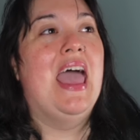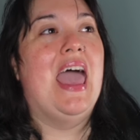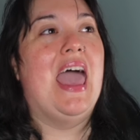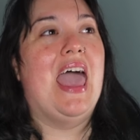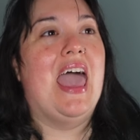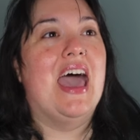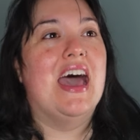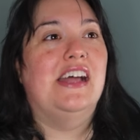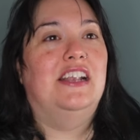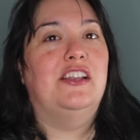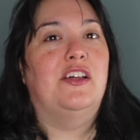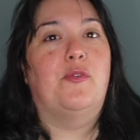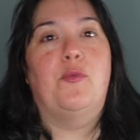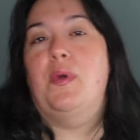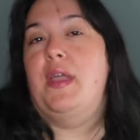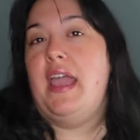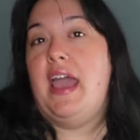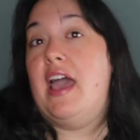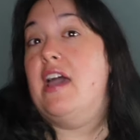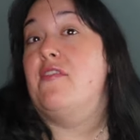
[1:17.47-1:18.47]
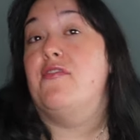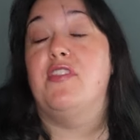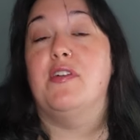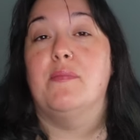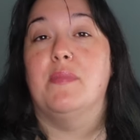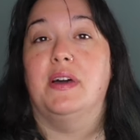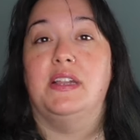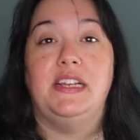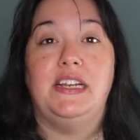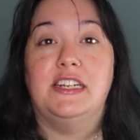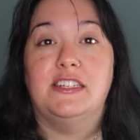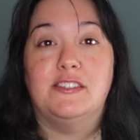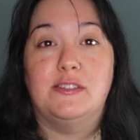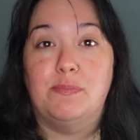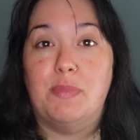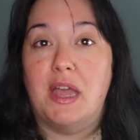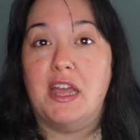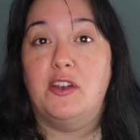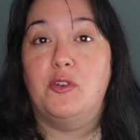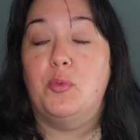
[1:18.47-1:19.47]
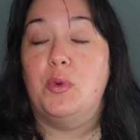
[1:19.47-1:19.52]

and we have the money to spend